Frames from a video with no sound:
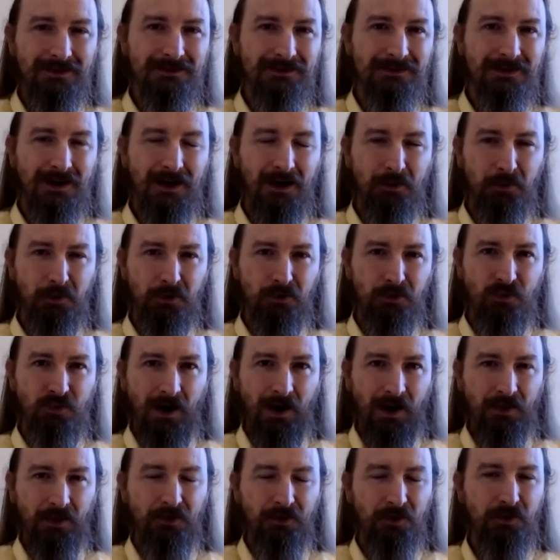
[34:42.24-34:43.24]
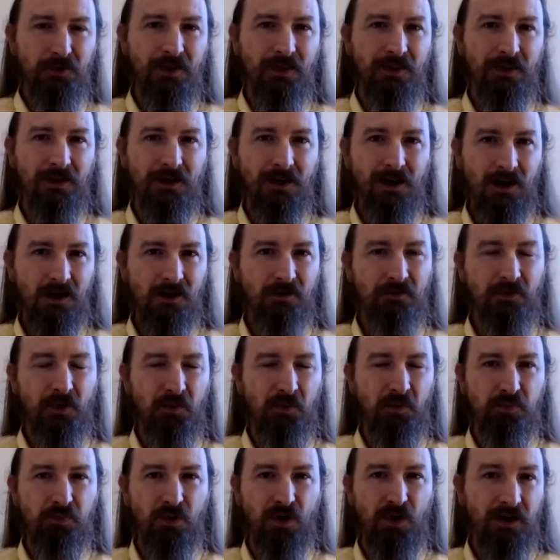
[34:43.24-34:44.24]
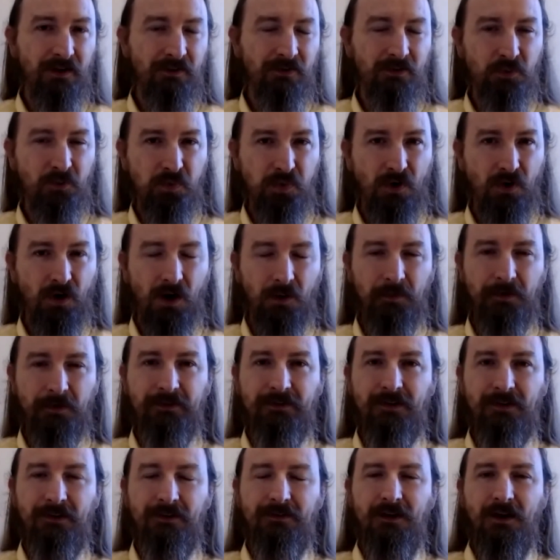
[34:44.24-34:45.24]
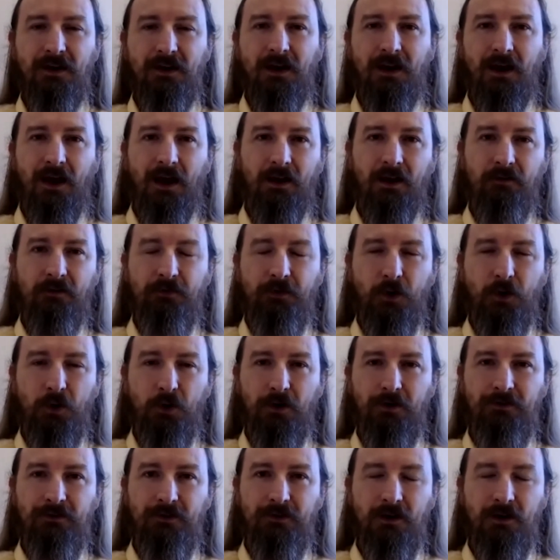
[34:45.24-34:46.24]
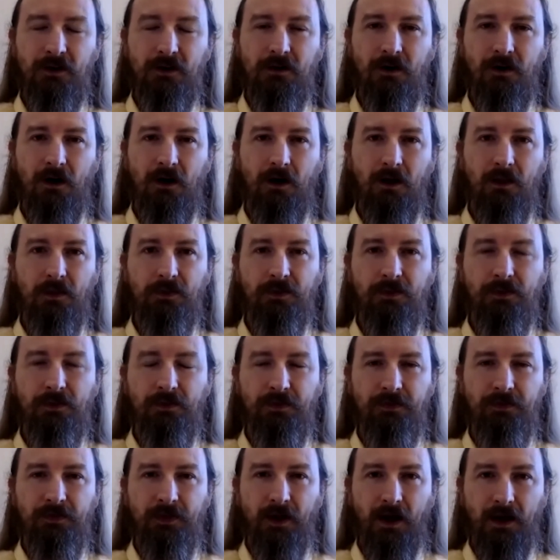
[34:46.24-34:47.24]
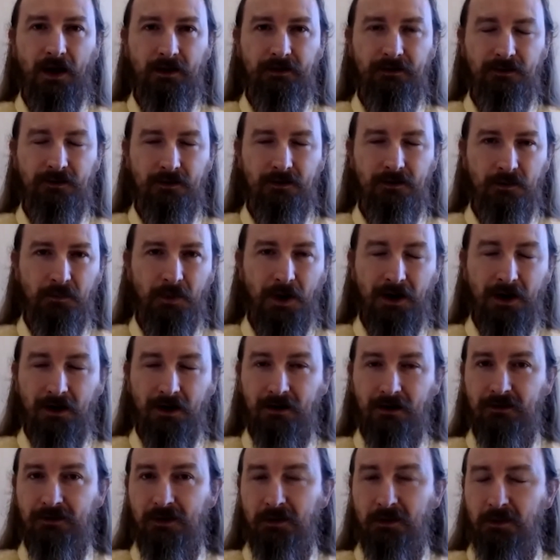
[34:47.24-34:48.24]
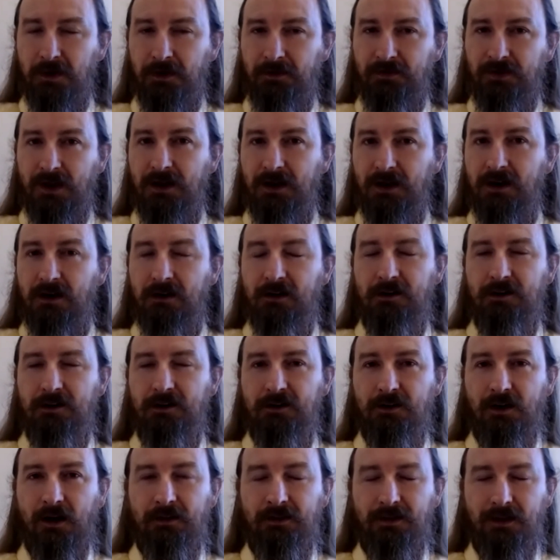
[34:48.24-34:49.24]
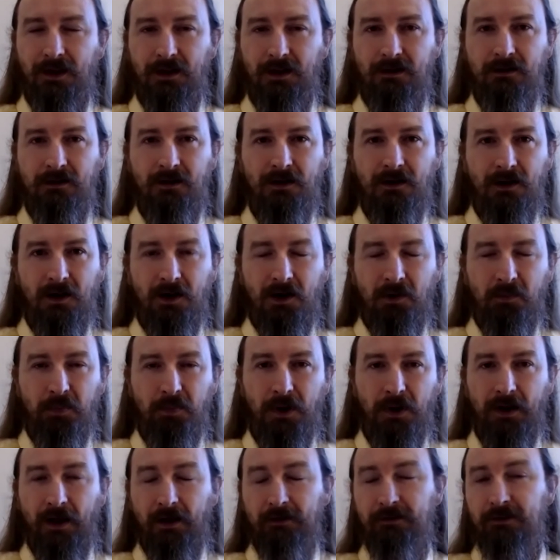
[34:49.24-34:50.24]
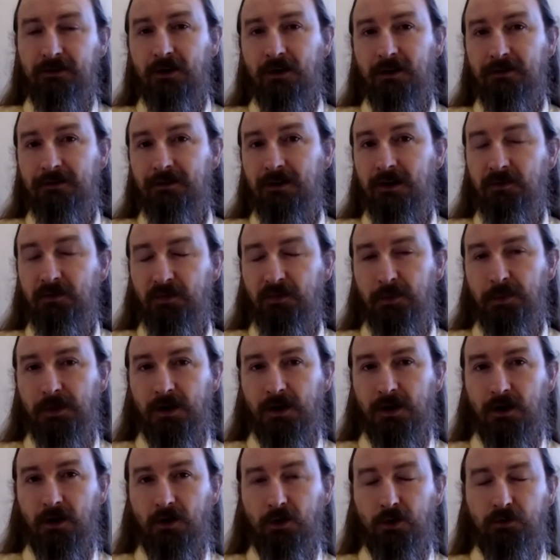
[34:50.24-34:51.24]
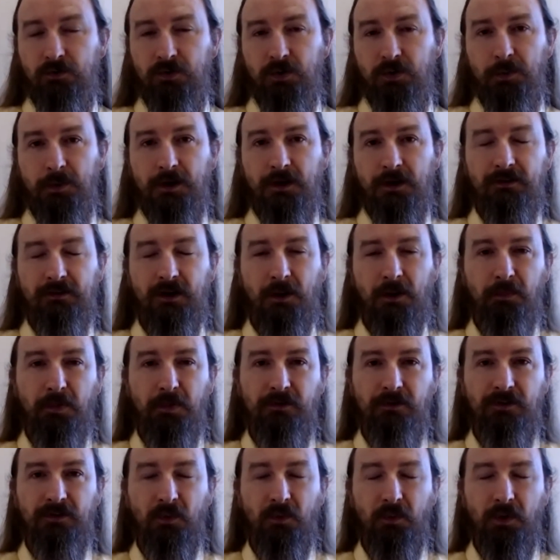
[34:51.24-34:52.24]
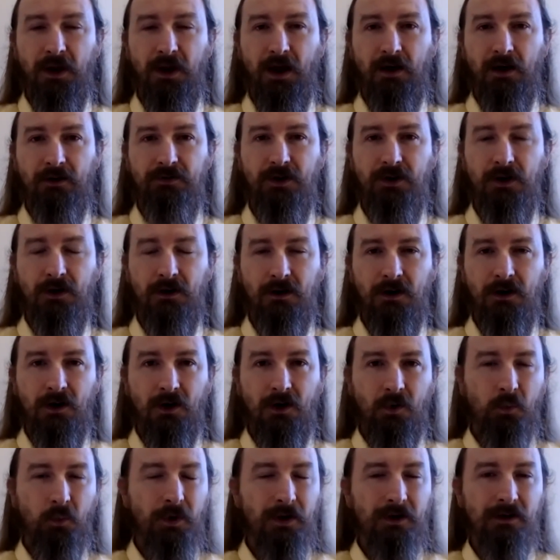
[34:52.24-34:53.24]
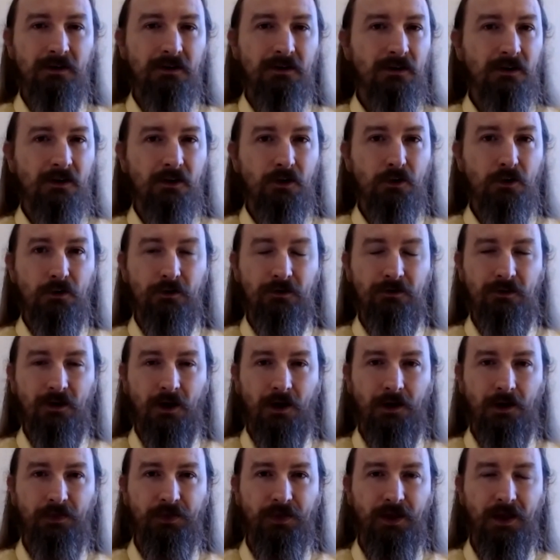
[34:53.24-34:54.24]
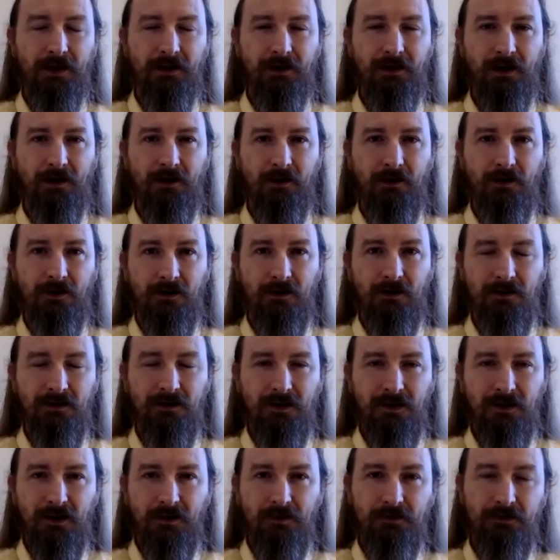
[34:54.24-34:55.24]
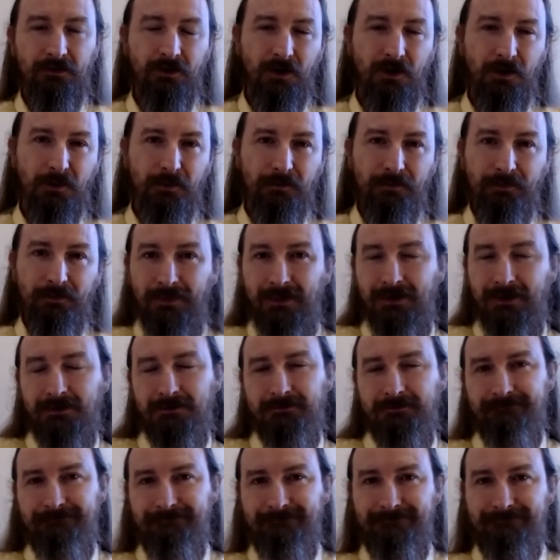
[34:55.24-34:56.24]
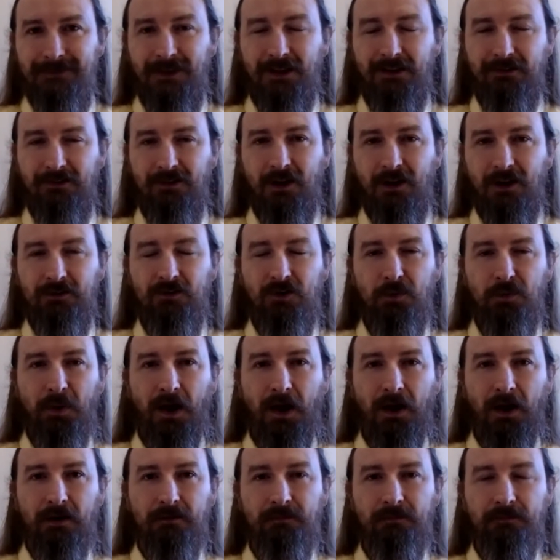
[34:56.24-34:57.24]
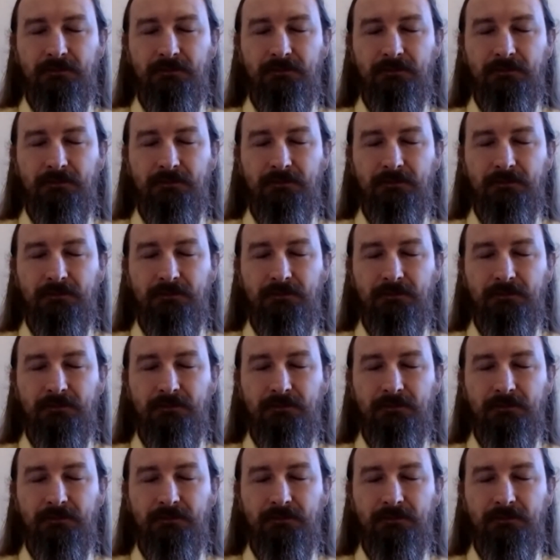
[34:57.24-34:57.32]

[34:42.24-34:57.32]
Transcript: I would rather that they kind of embraced promises and focused in on that mechanism if they needed a .then. But as you can see from the code, from the examples that we have here, we didn't use .then at all. So it's not too bad.